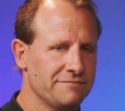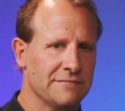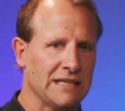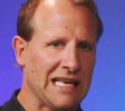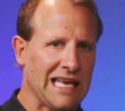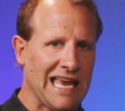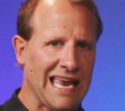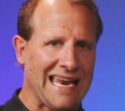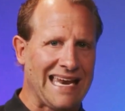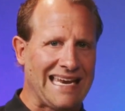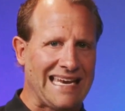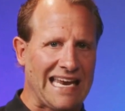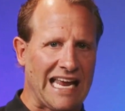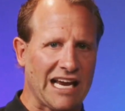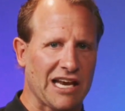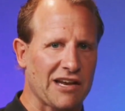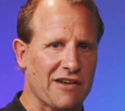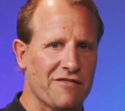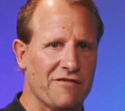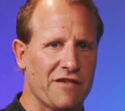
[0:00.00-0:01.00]
any
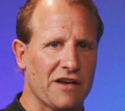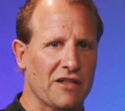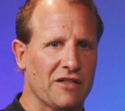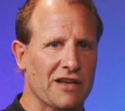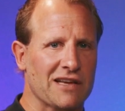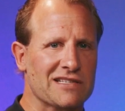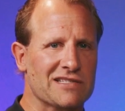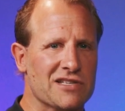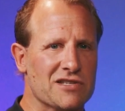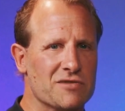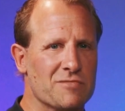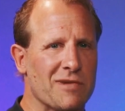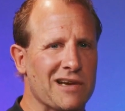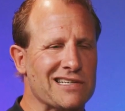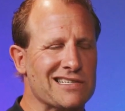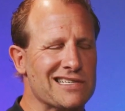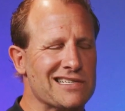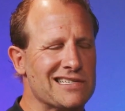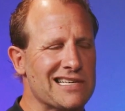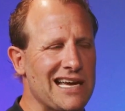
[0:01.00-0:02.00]
negative feelings as much
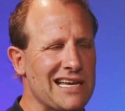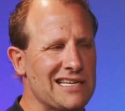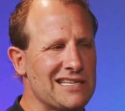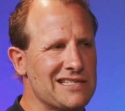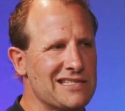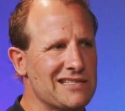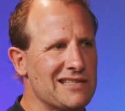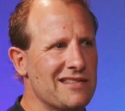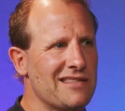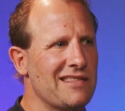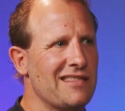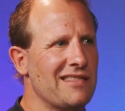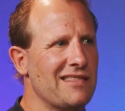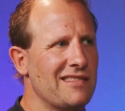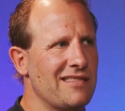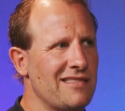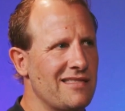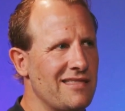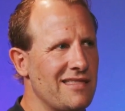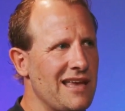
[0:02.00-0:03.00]
as I just
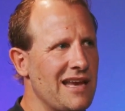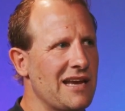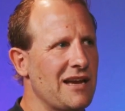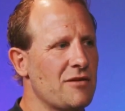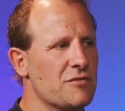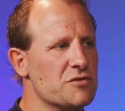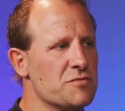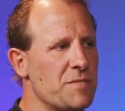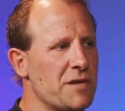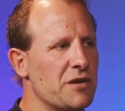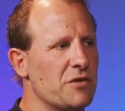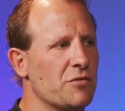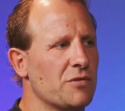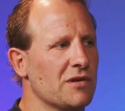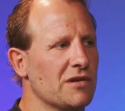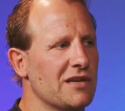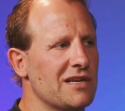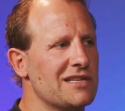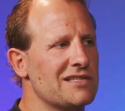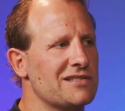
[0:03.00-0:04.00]
think I was being
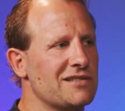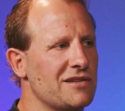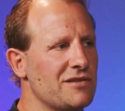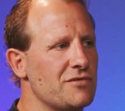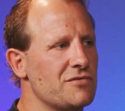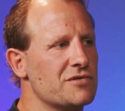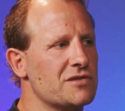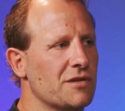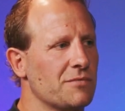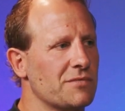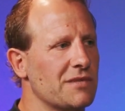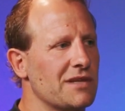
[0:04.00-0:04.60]
released to do something